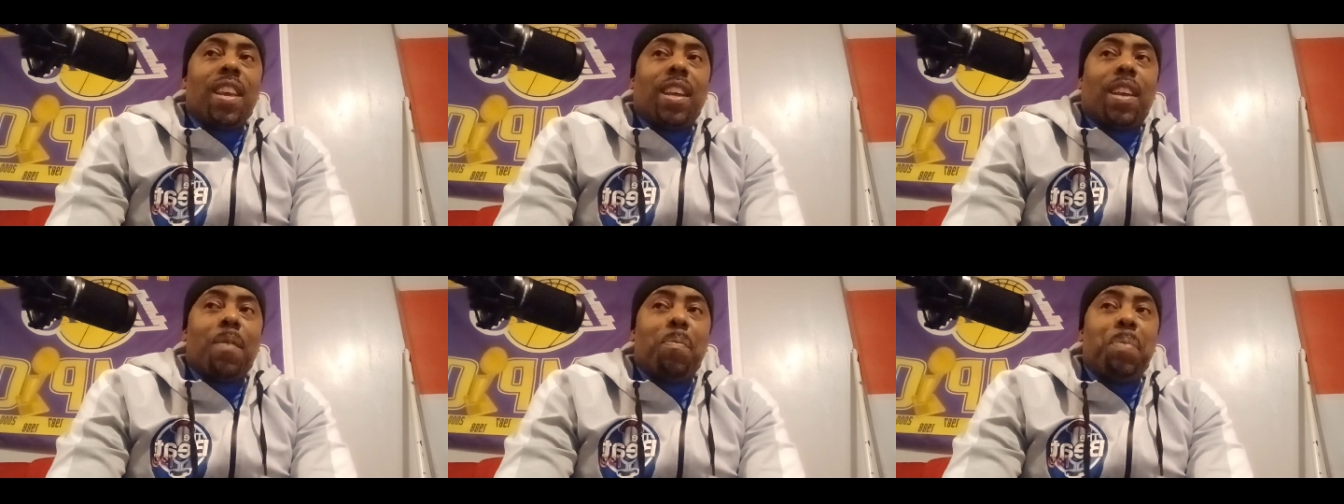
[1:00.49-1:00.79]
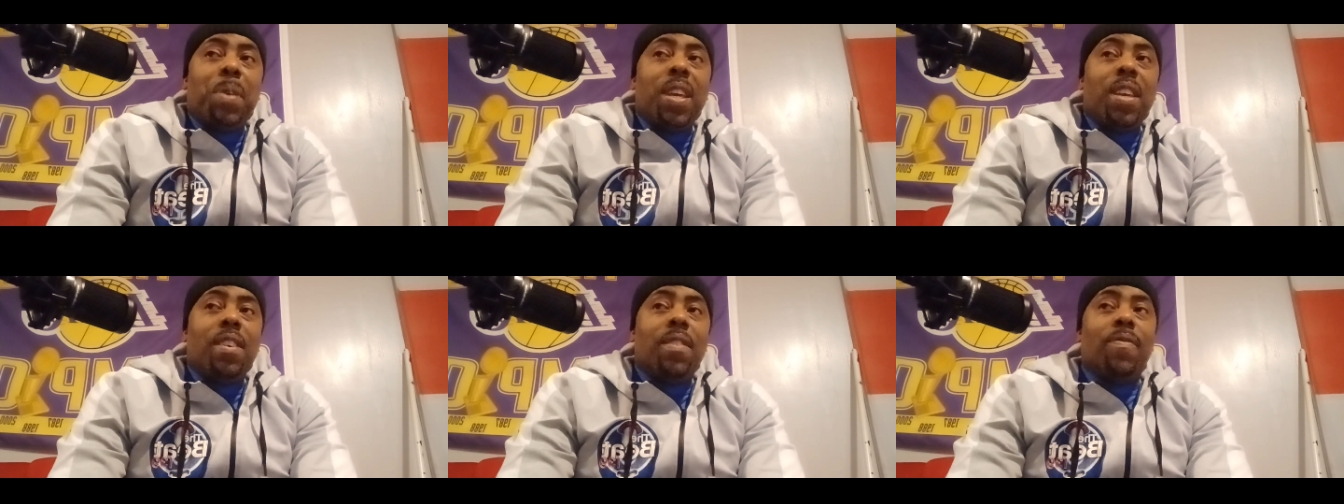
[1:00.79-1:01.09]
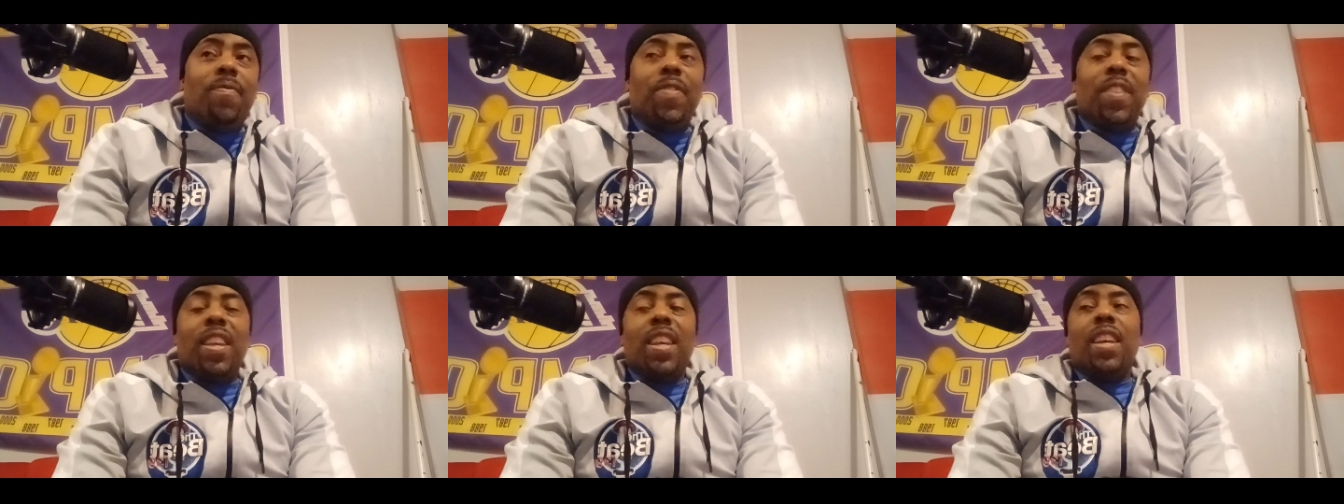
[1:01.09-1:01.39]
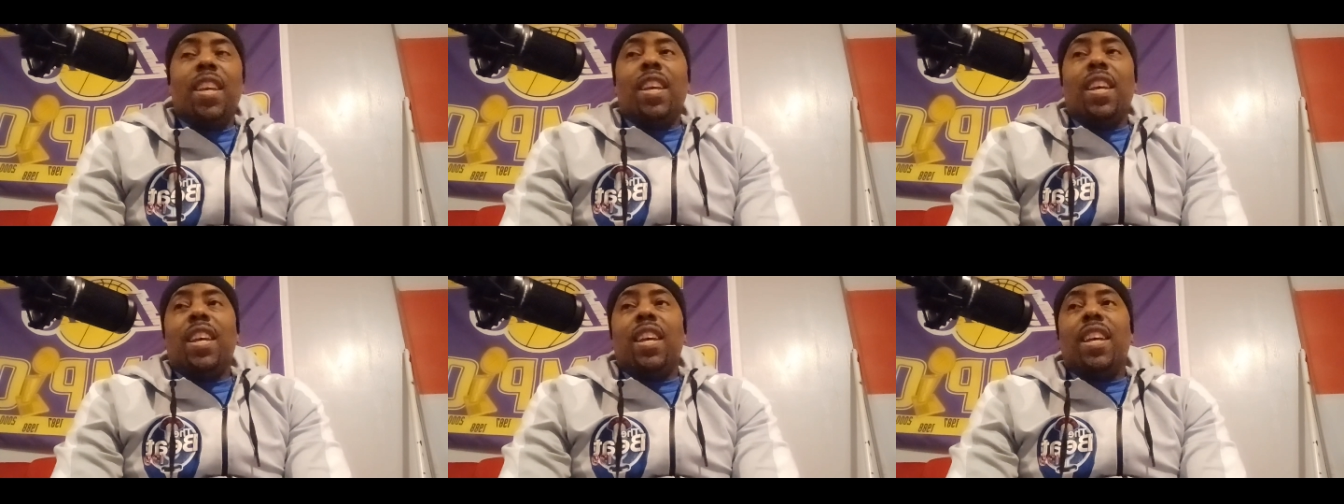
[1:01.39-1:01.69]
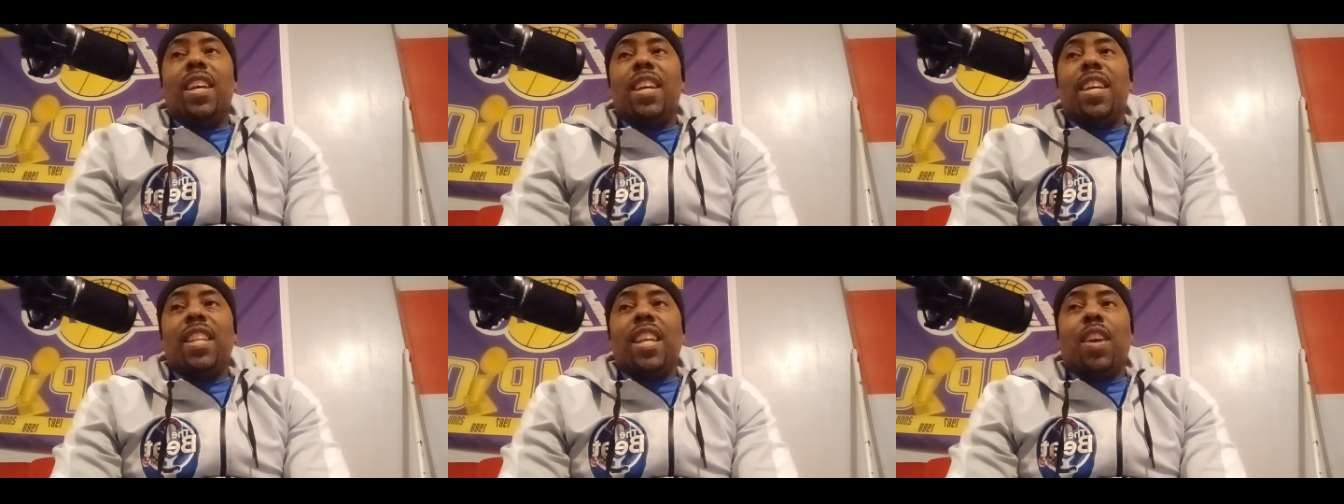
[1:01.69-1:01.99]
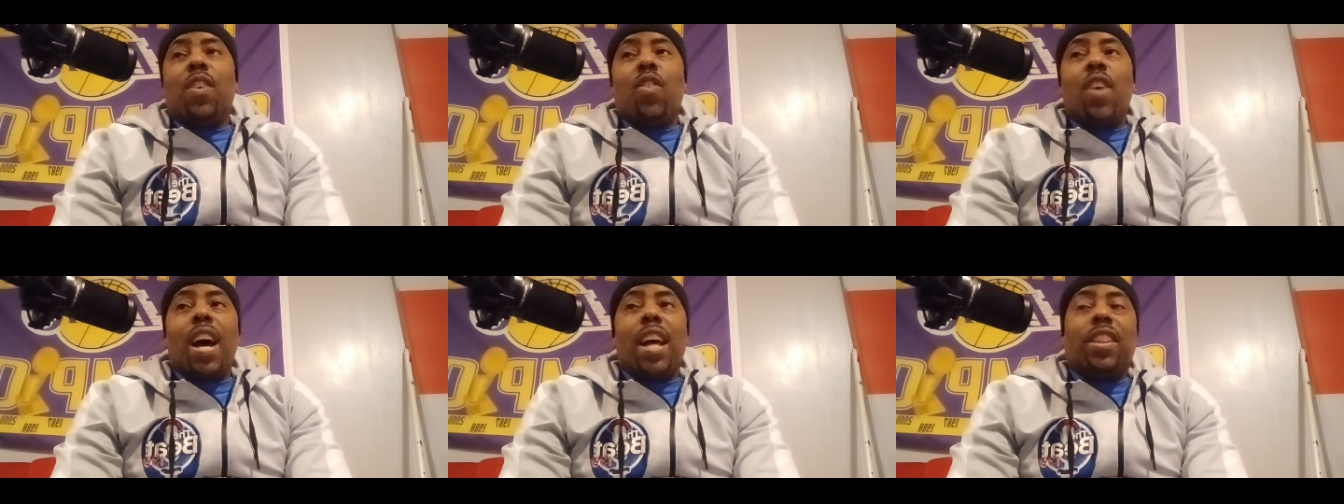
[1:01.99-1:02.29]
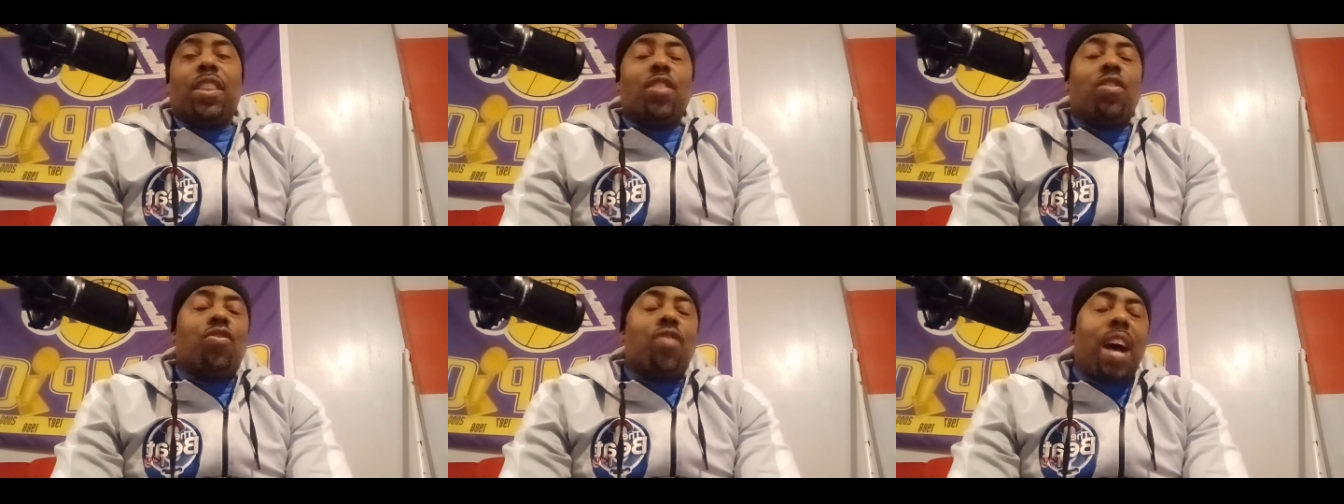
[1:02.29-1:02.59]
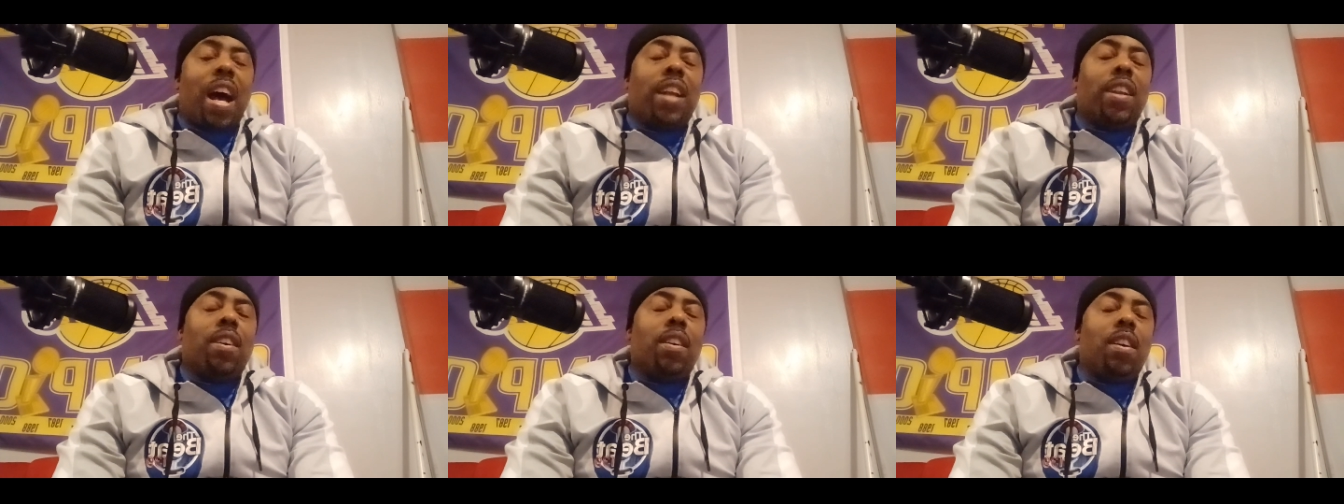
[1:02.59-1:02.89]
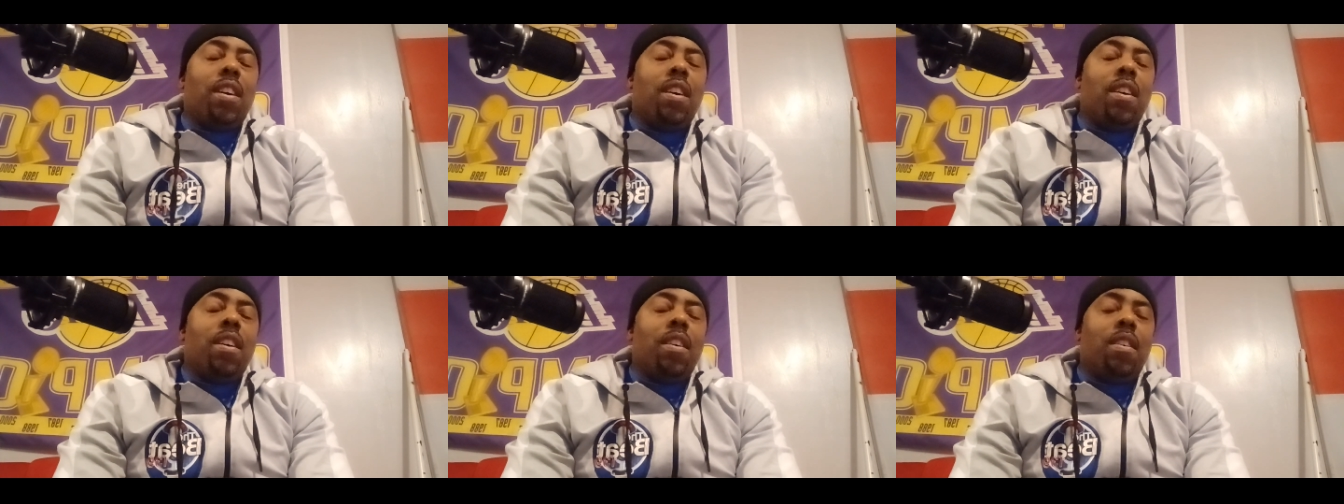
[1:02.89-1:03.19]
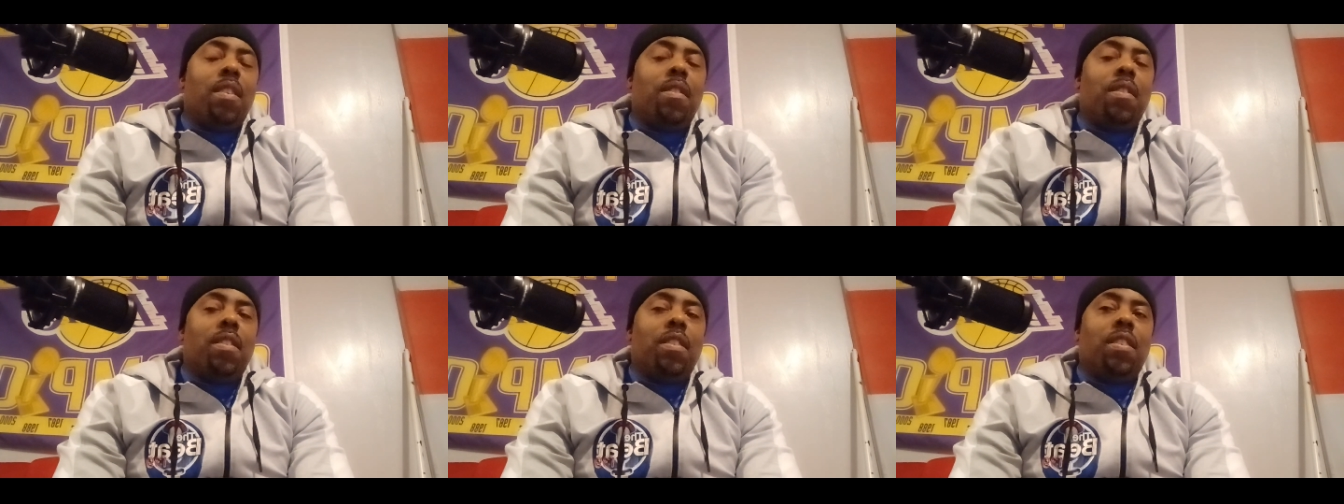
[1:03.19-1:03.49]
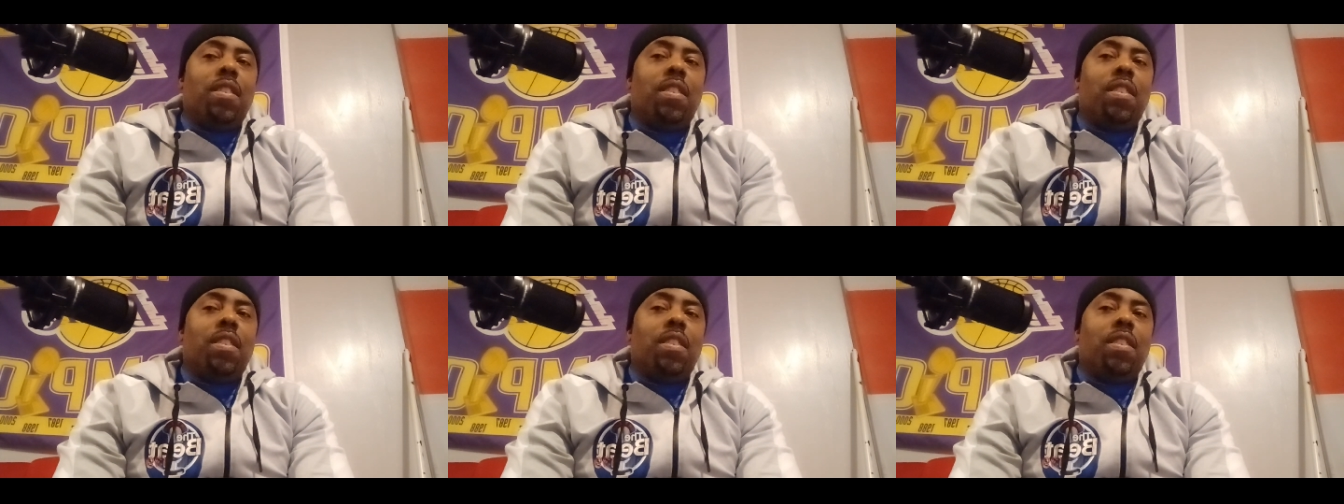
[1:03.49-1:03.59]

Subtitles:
compete. And they're going to have to try to